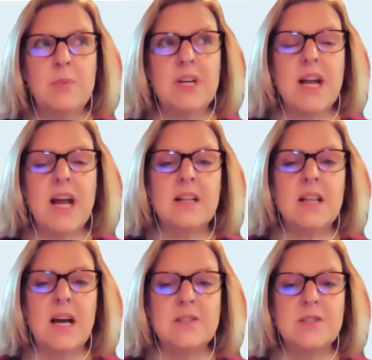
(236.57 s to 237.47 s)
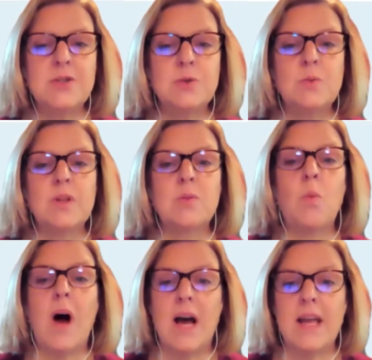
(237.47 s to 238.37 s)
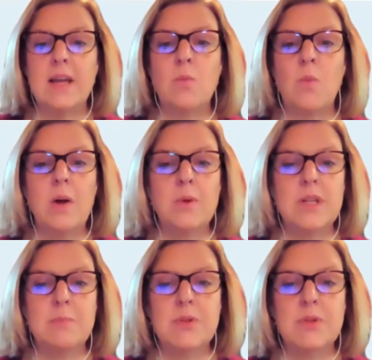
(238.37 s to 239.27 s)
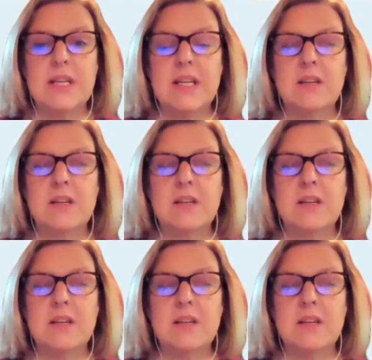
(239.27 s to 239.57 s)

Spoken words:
but it had a lot to do with why. Why were they bleeding?